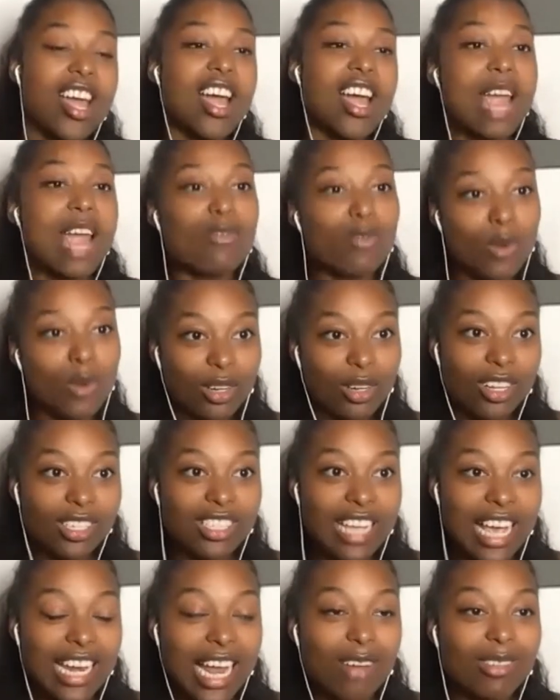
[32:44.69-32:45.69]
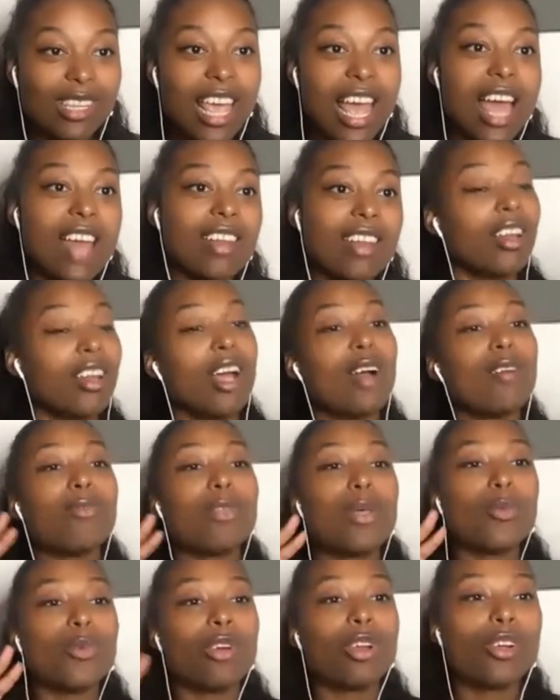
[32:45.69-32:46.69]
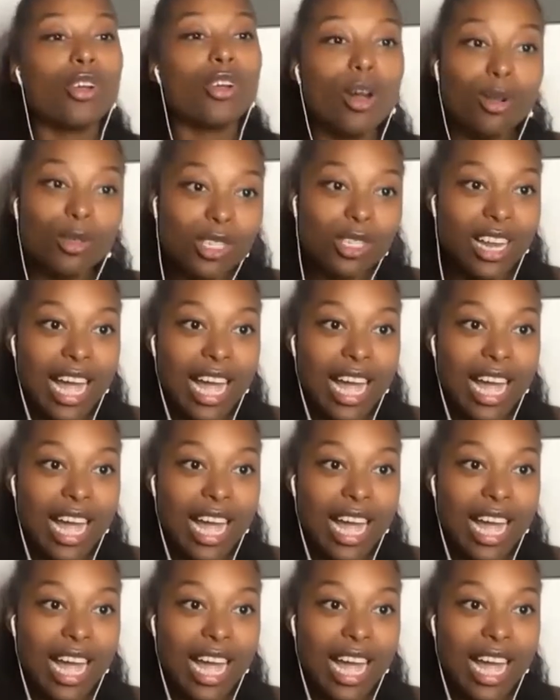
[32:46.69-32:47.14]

Everyone looked 10 out of 10. A lot of them were in golden